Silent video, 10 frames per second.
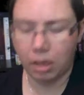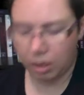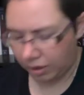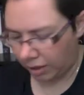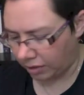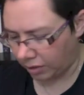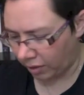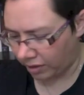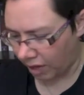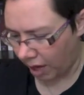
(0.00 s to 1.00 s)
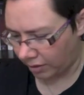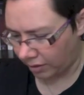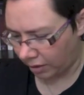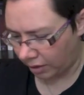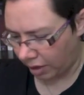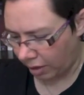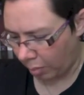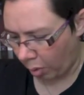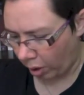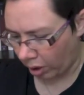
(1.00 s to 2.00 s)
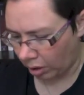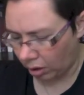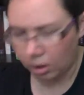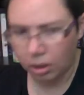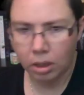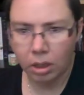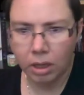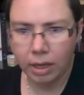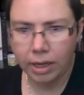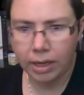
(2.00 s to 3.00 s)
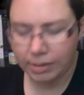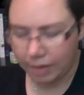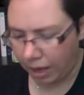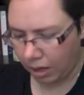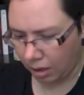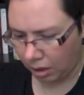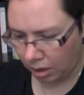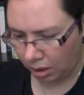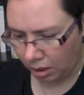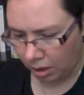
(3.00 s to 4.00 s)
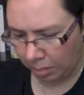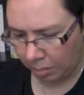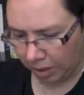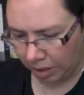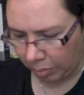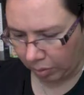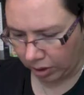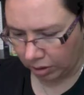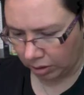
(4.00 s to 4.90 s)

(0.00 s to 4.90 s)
So it's not a sticker anymore. It is a mini print.